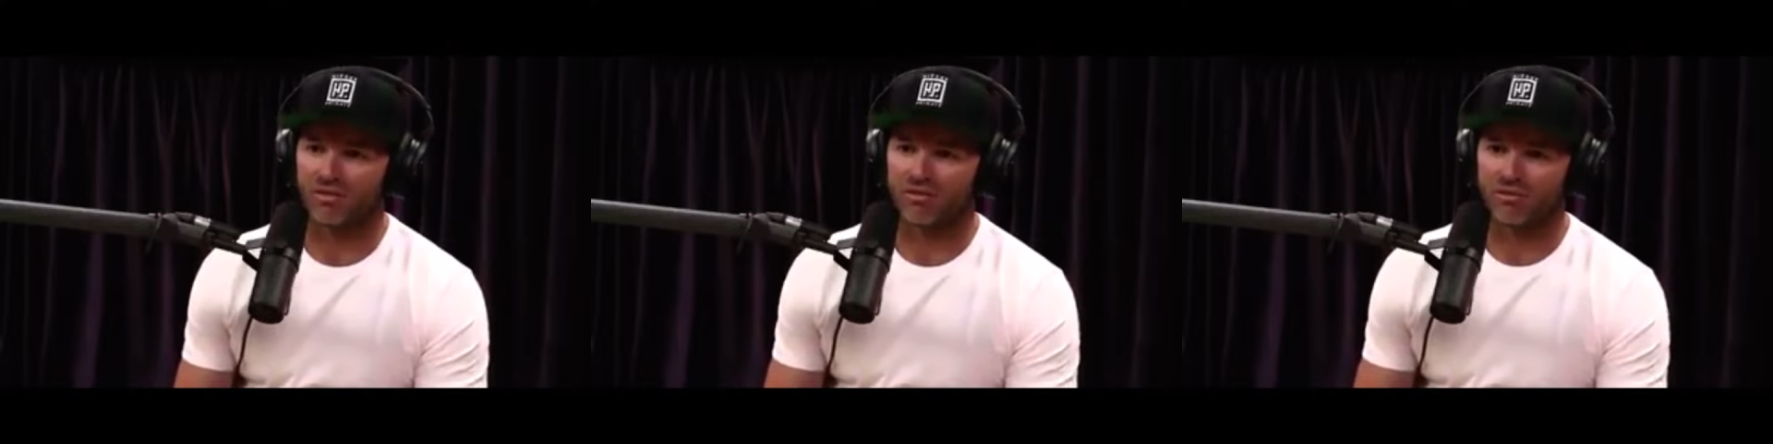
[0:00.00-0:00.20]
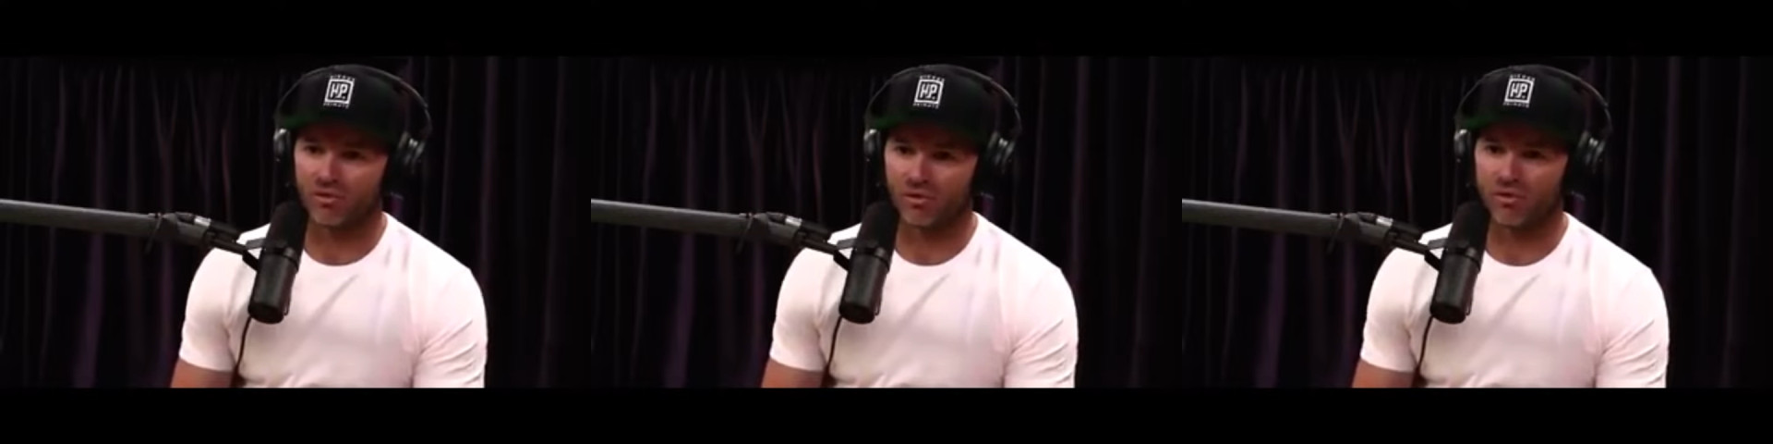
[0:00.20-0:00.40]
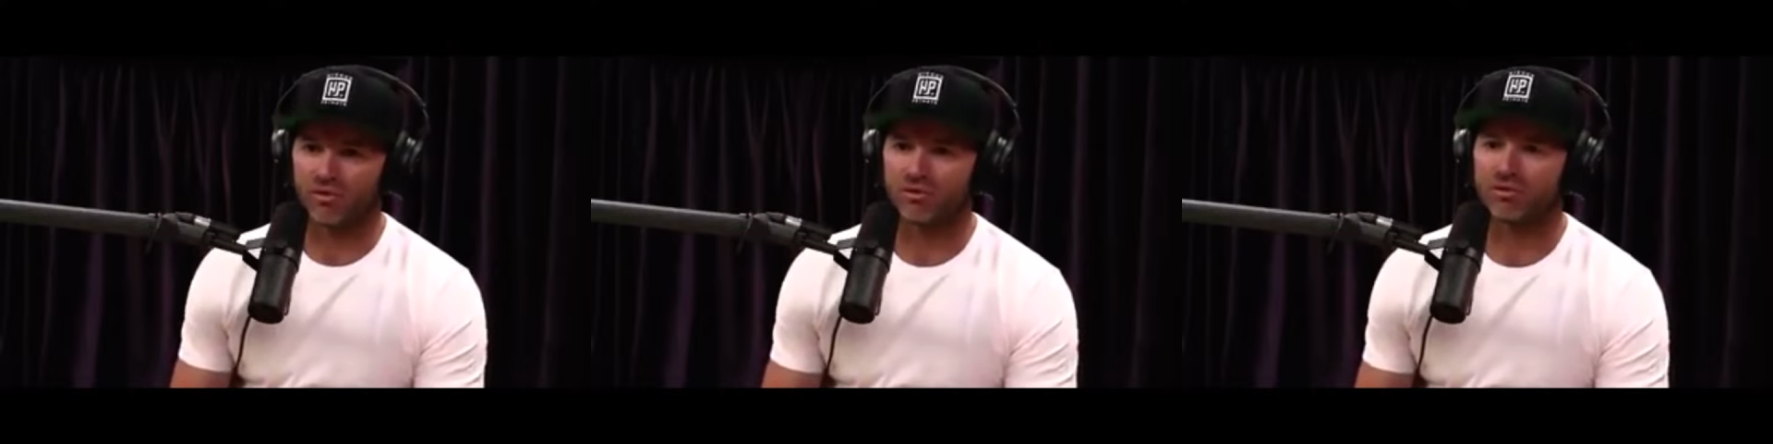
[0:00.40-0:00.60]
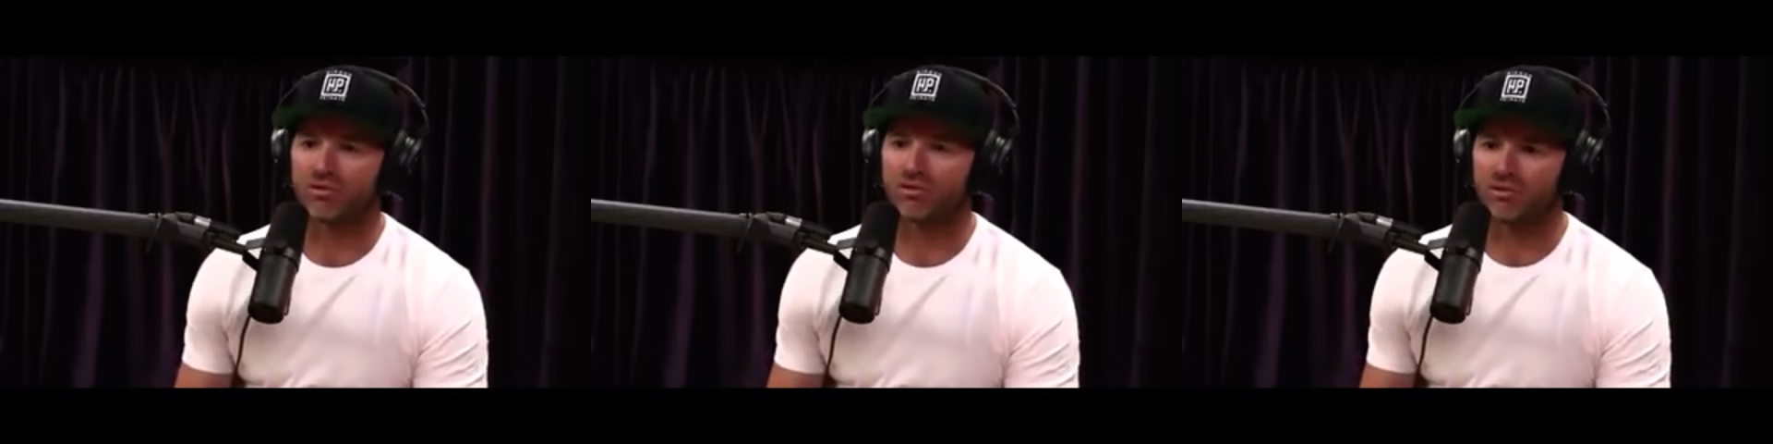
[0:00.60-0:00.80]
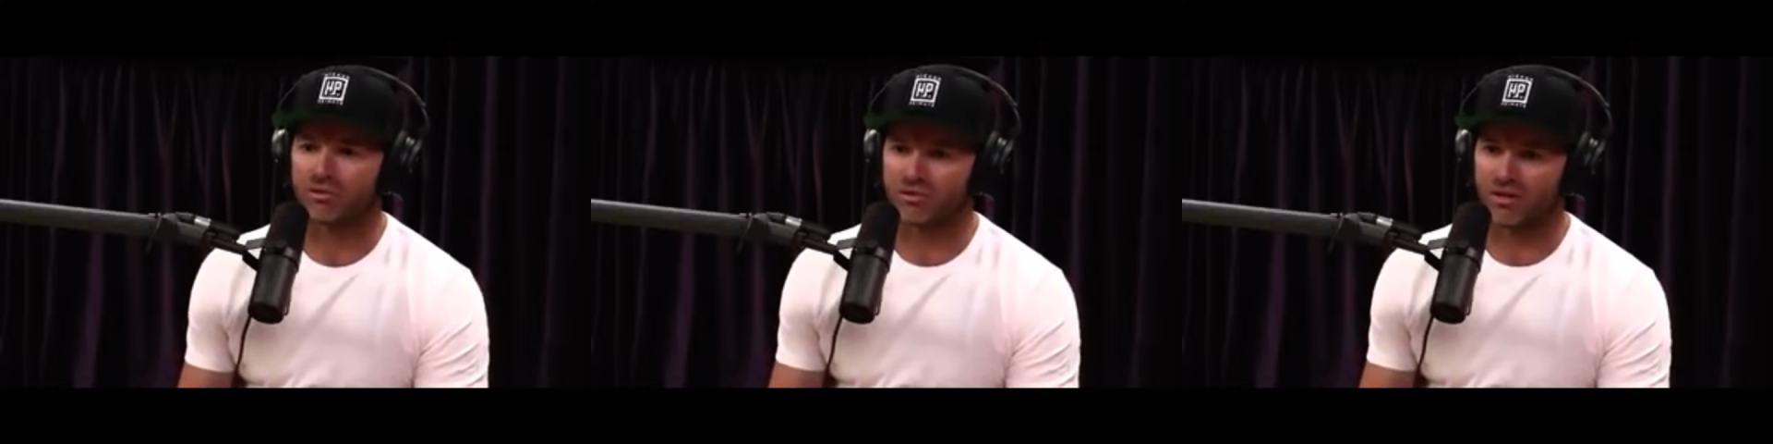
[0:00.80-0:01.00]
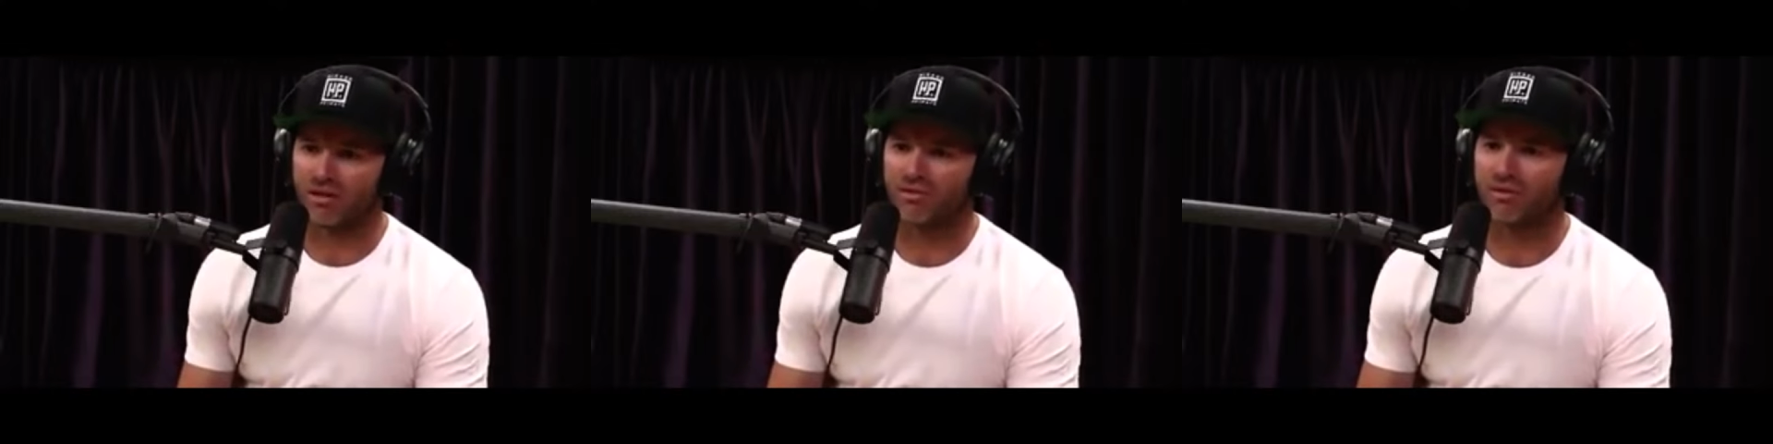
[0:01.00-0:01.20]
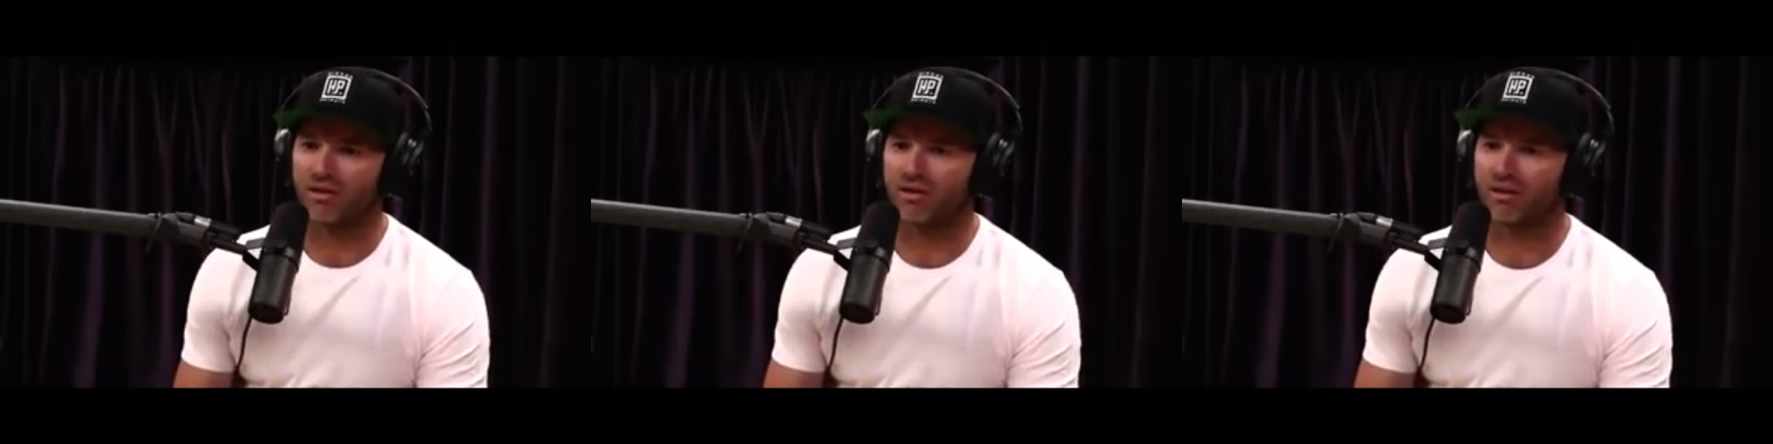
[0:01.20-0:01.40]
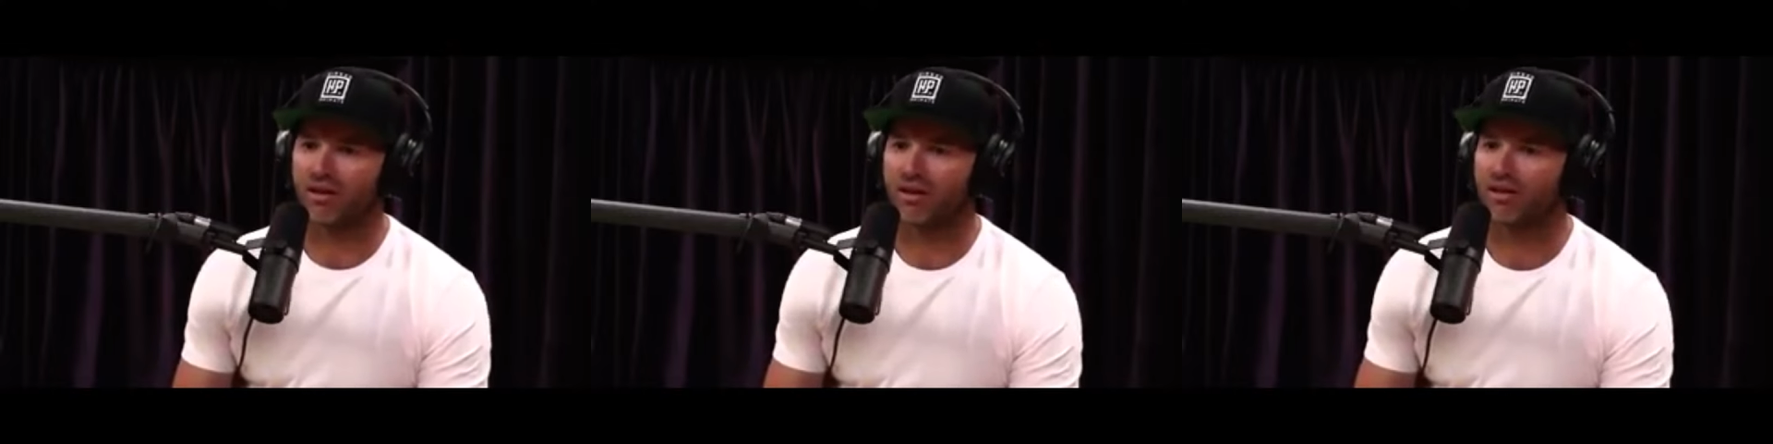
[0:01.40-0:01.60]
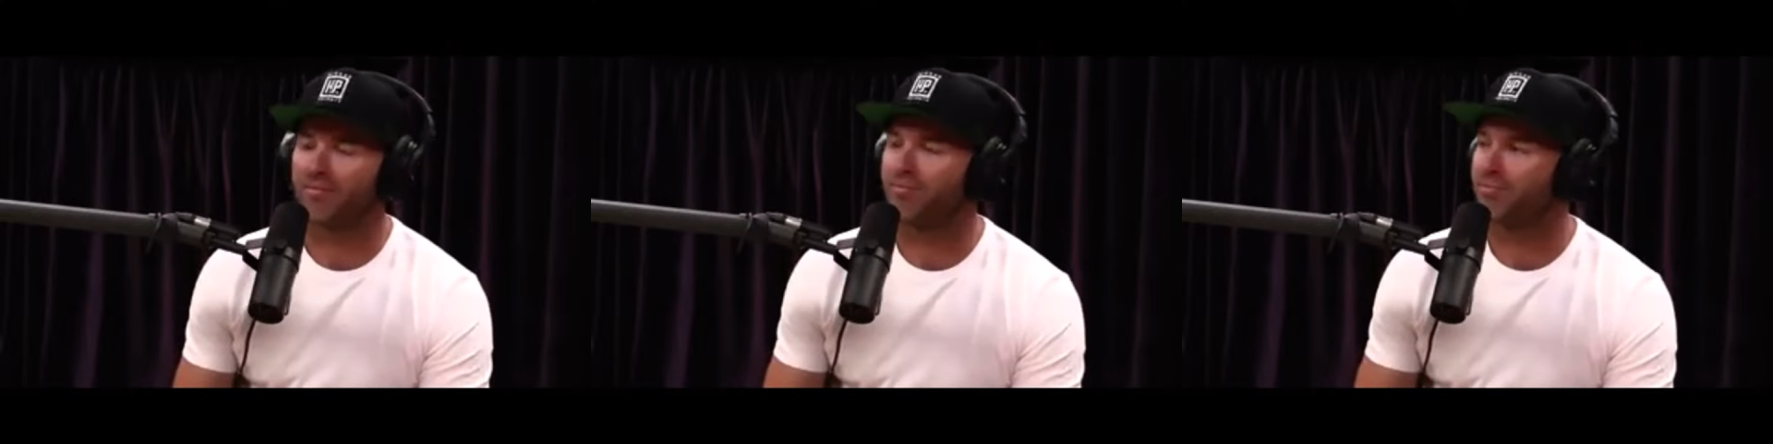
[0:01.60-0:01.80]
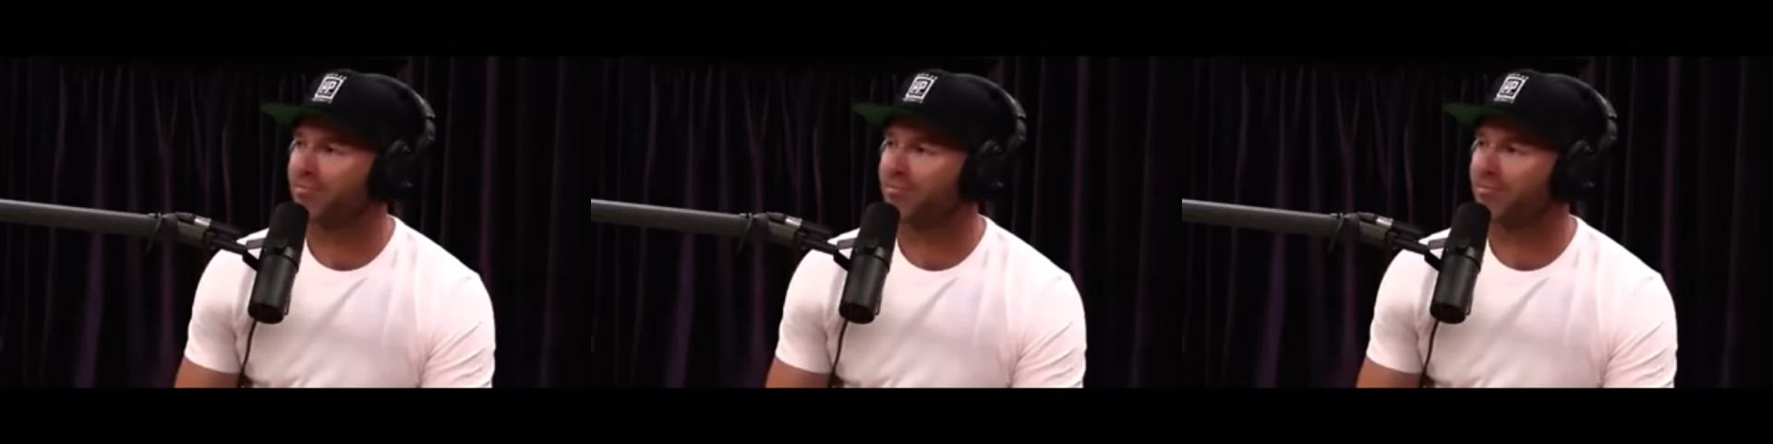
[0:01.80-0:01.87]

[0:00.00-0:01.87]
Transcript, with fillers: fruits and stuff like that.